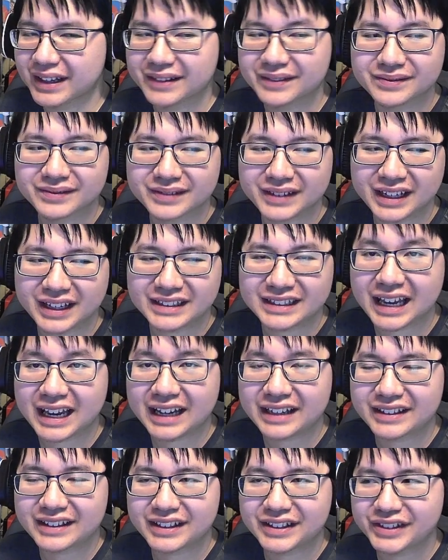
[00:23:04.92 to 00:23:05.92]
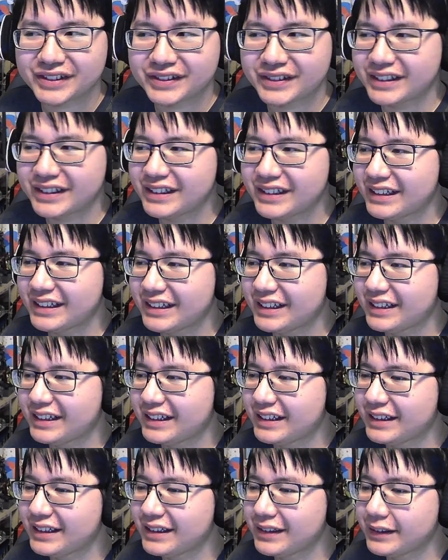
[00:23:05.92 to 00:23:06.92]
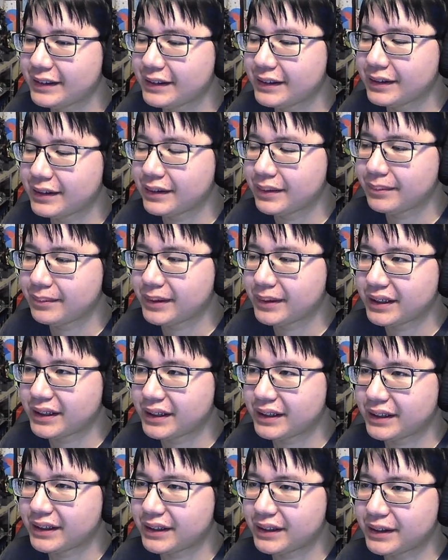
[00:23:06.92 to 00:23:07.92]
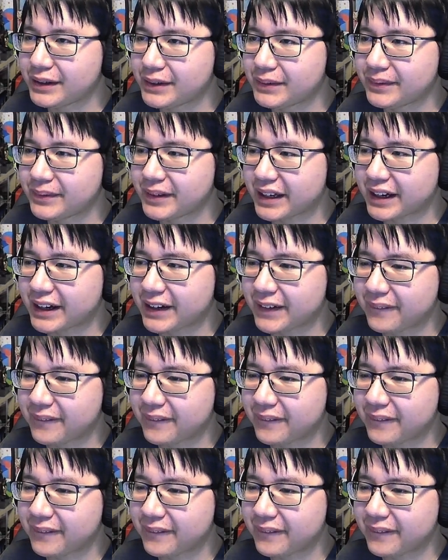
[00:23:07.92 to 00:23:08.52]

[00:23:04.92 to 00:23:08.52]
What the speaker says: I guess, act as you will. But yeah.